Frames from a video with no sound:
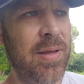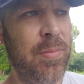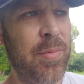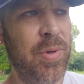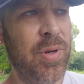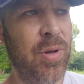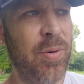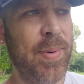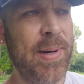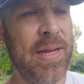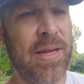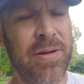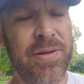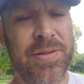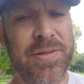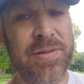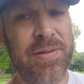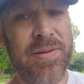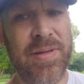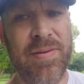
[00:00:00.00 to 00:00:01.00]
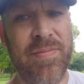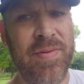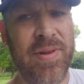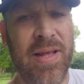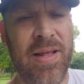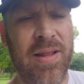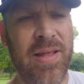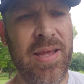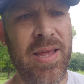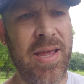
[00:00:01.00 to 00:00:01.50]
But nobody else, even
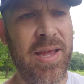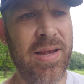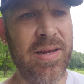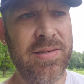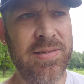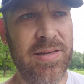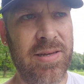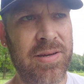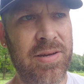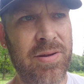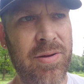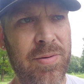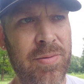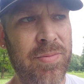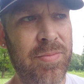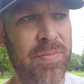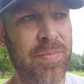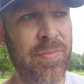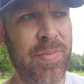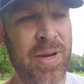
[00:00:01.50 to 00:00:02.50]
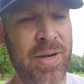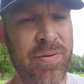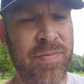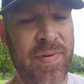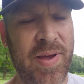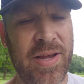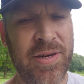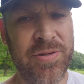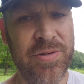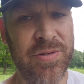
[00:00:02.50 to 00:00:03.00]
LAX,
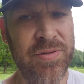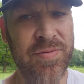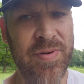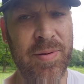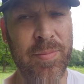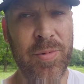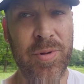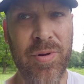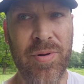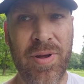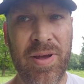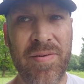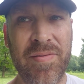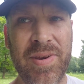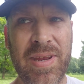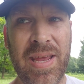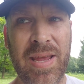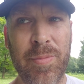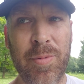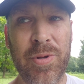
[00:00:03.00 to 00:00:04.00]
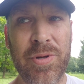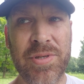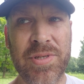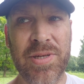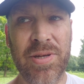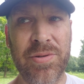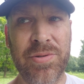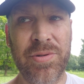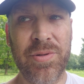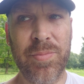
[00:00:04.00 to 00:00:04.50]
manufacturers of ammo don't have any ammo to
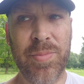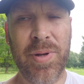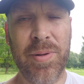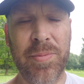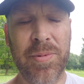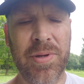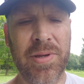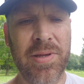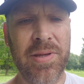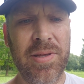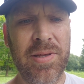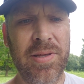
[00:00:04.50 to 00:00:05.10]
sell to the public.